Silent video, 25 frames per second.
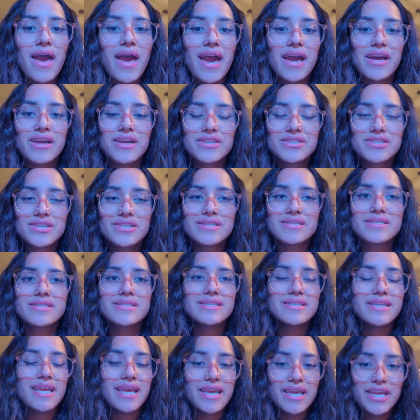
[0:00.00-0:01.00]
I can just
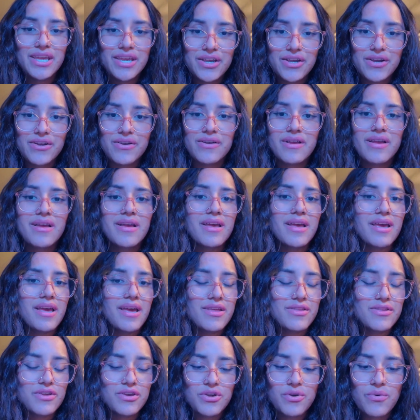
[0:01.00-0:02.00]
stay here
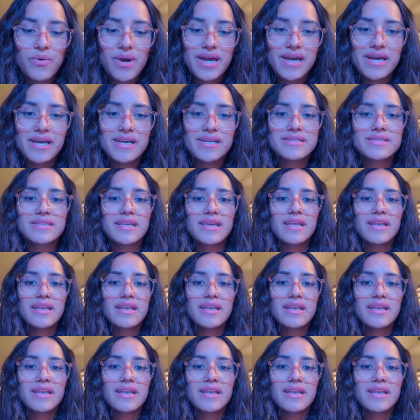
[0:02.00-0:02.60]
in the US,